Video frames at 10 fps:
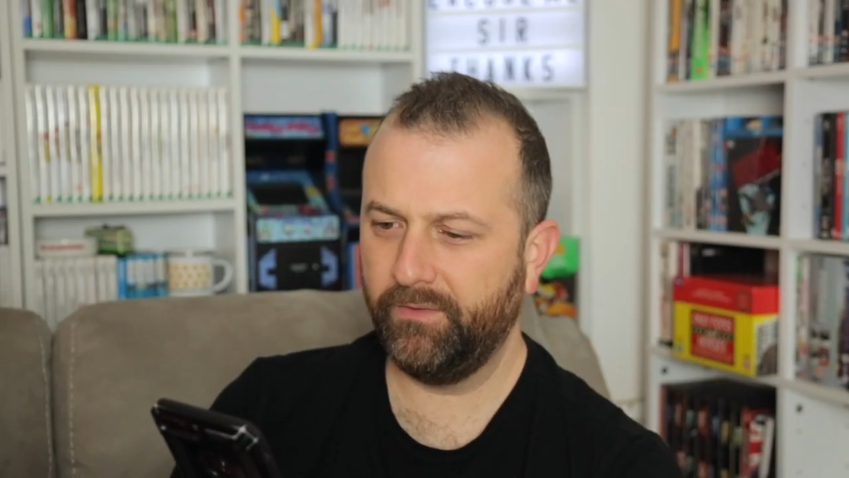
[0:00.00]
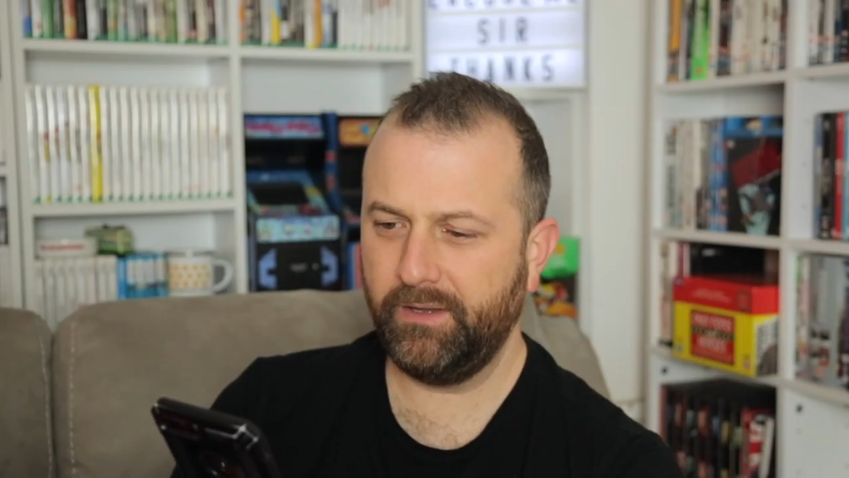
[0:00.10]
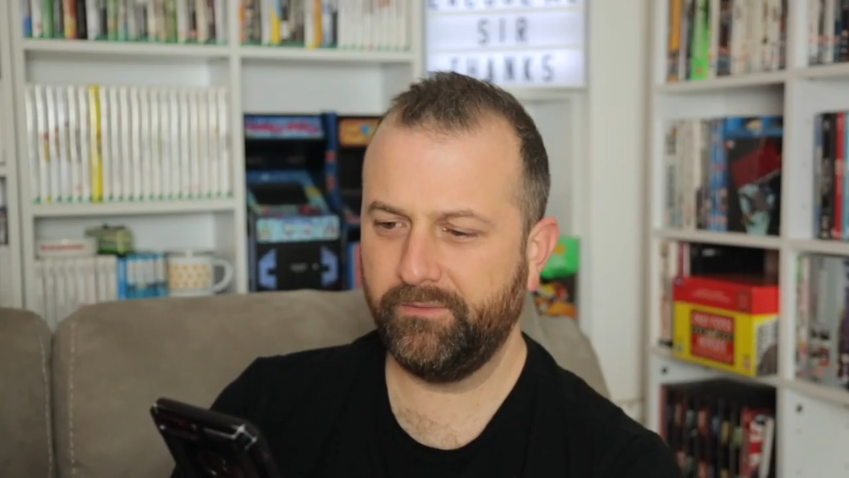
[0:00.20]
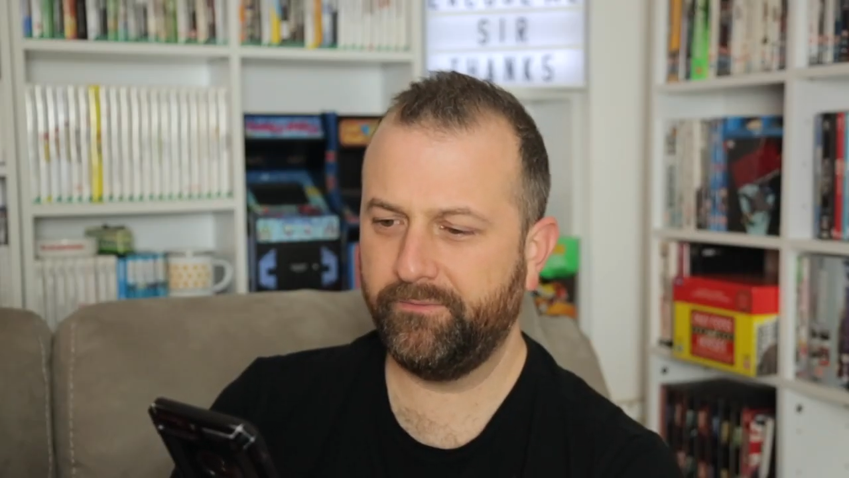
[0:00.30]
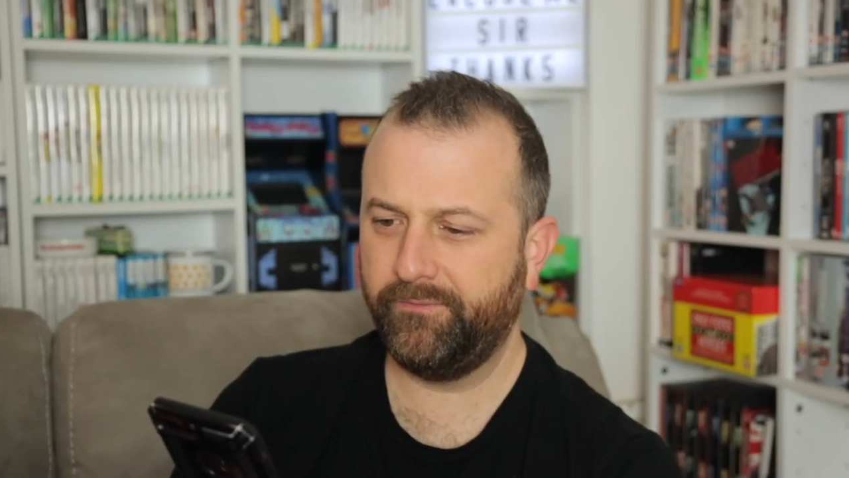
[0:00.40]

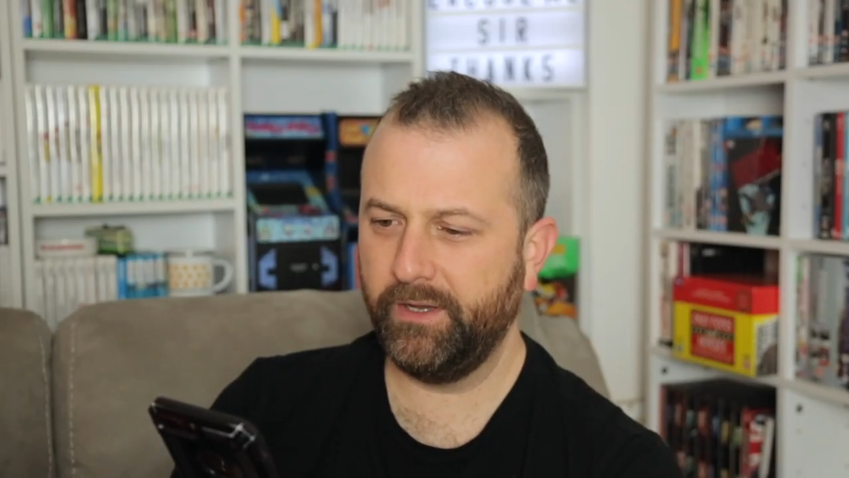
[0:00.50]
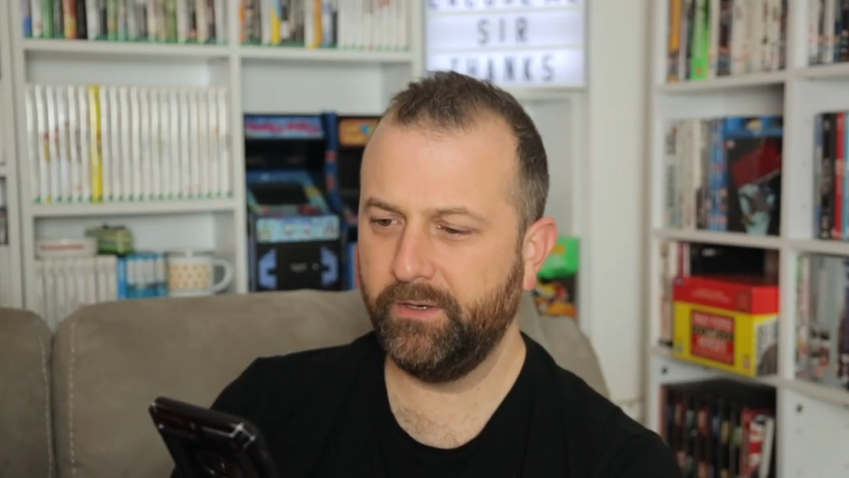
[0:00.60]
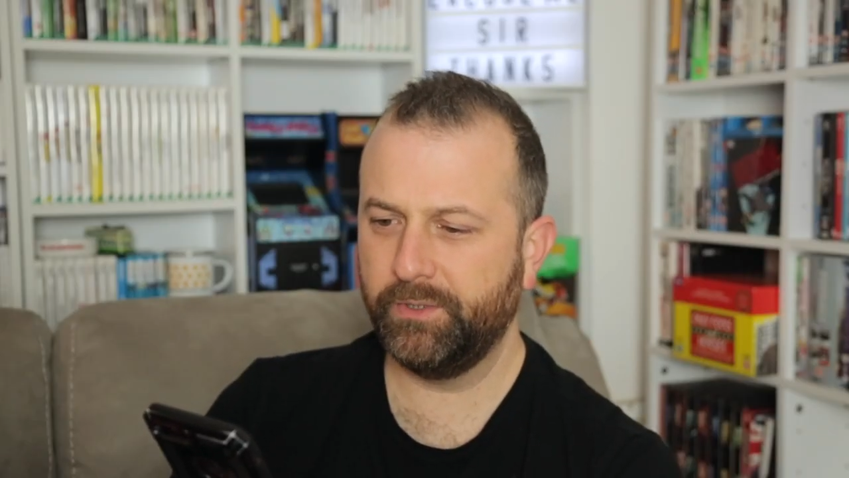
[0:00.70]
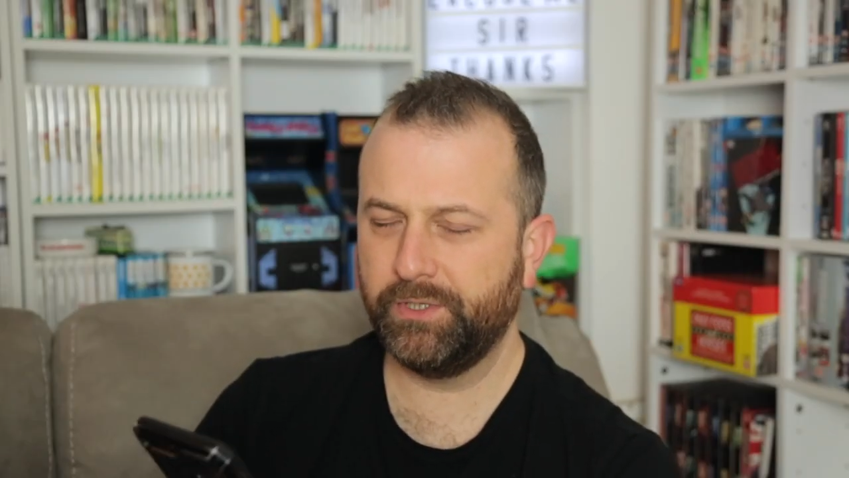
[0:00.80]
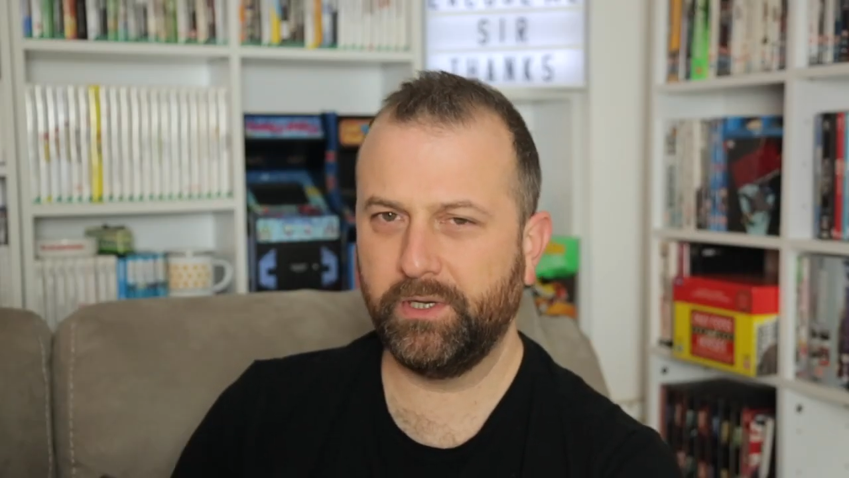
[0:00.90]
That
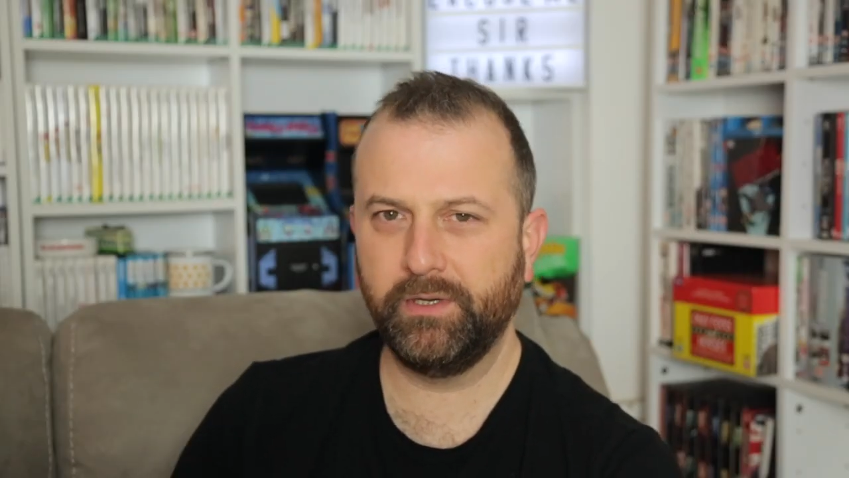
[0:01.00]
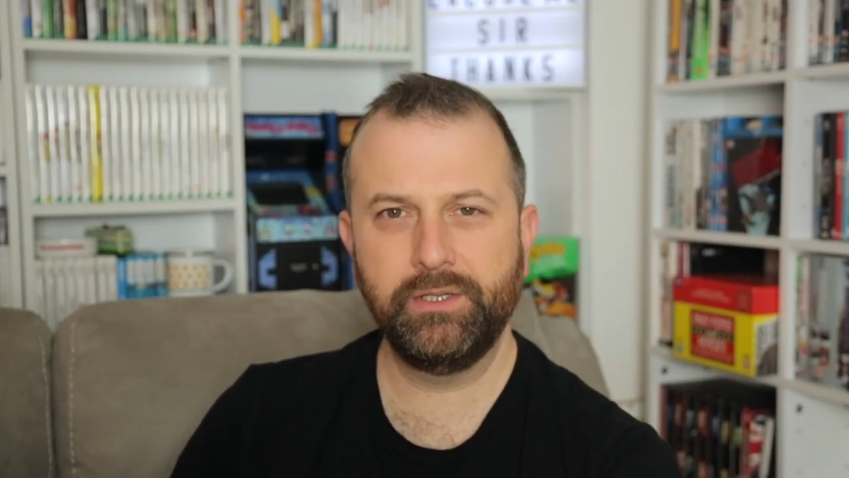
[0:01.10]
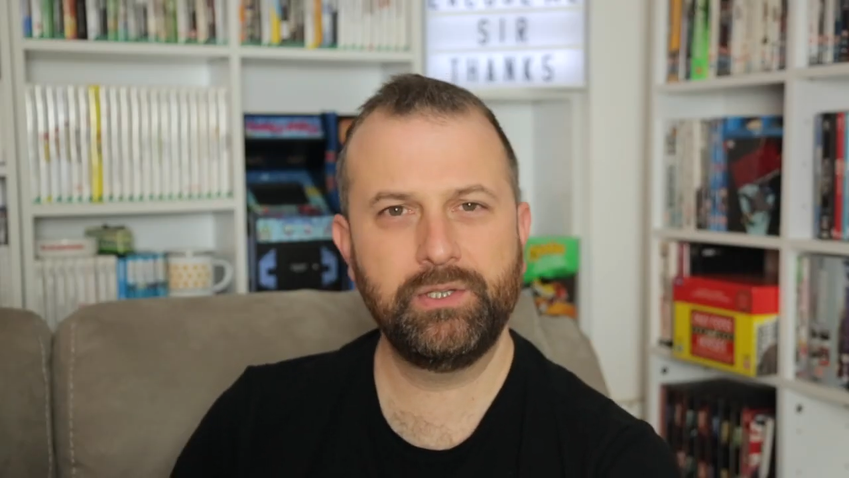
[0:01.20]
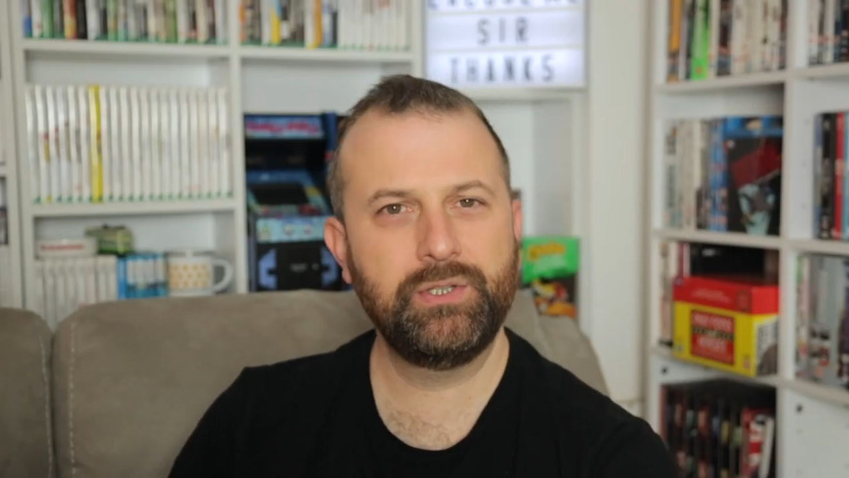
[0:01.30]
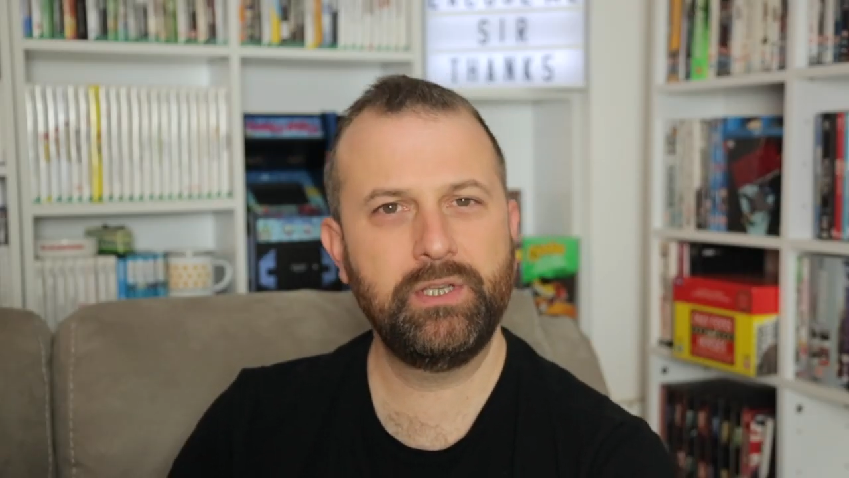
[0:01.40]
final shot
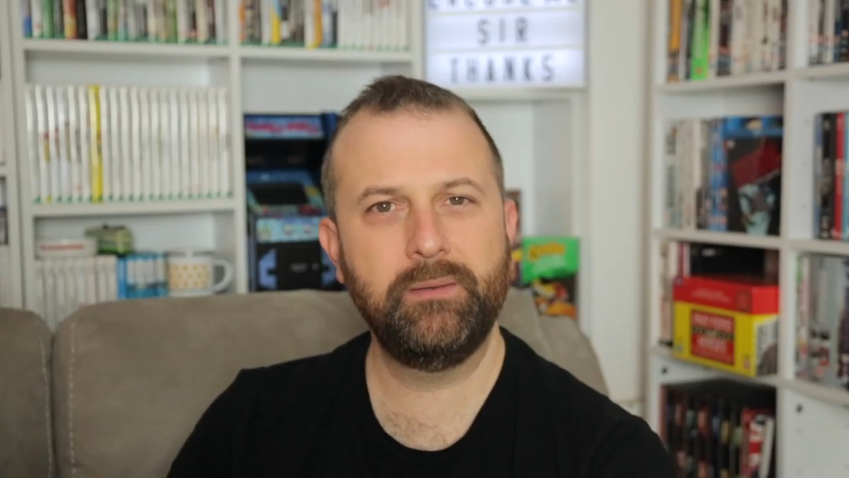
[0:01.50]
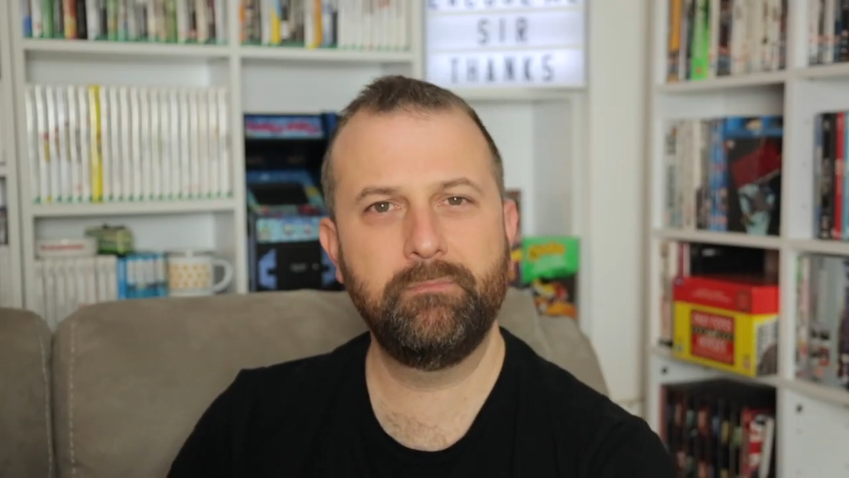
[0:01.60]
is sheer